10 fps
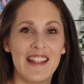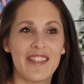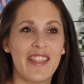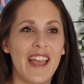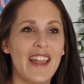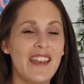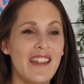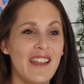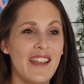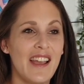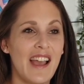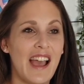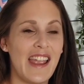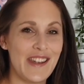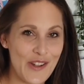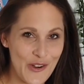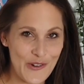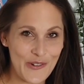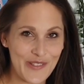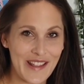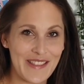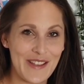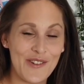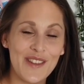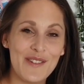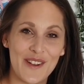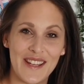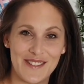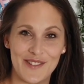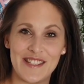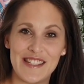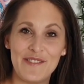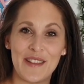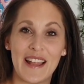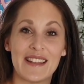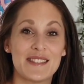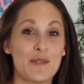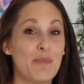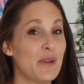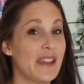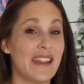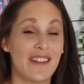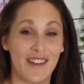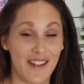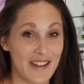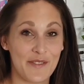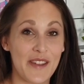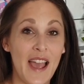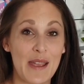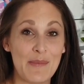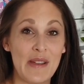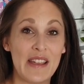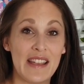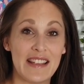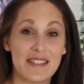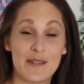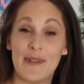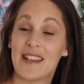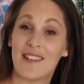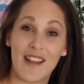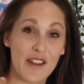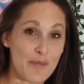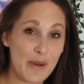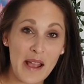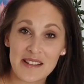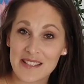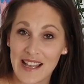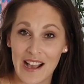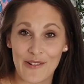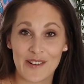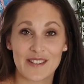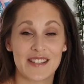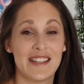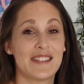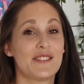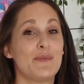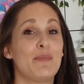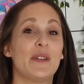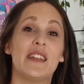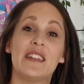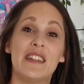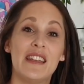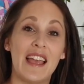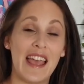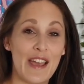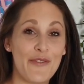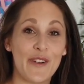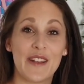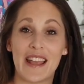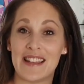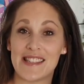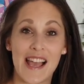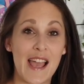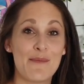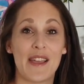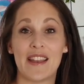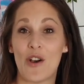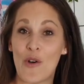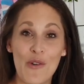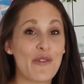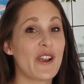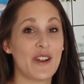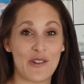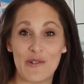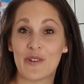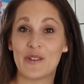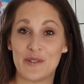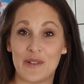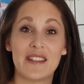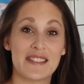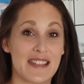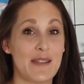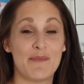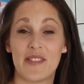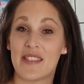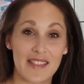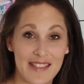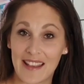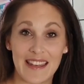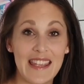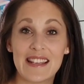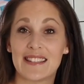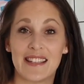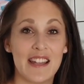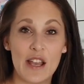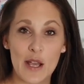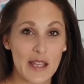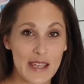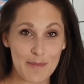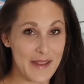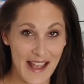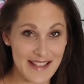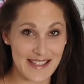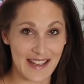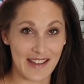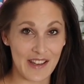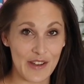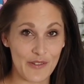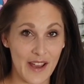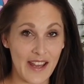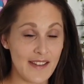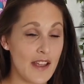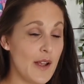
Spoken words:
then I know that the only way to achieve that is to put in a lot of time, is to make a lot of practice hours, is to put in effort and time and over doing the same techniques and keep dancing, right?